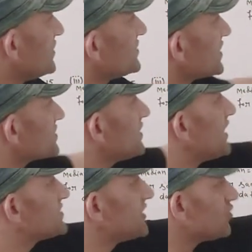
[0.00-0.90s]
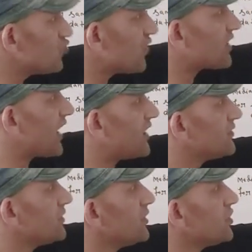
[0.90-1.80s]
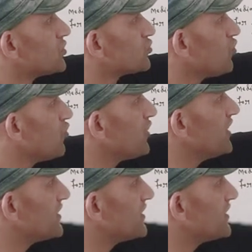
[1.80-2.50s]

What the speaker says: is just less than 219. So